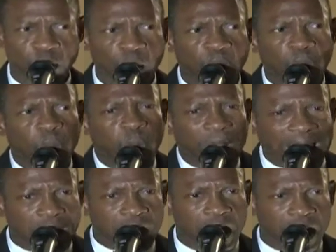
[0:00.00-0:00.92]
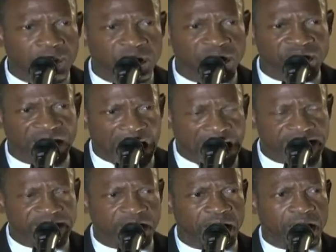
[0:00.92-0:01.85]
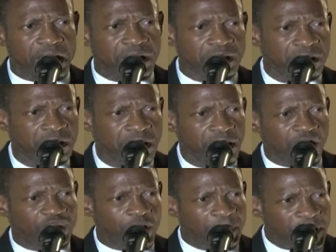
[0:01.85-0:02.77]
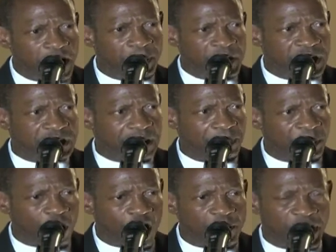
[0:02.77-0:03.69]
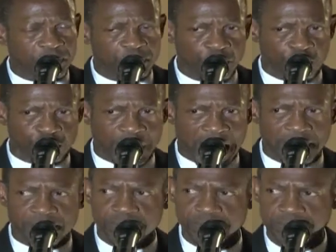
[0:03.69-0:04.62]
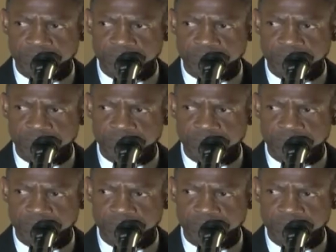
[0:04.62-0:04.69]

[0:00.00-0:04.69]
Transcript: who welcomed the idea of the People's Employment Program,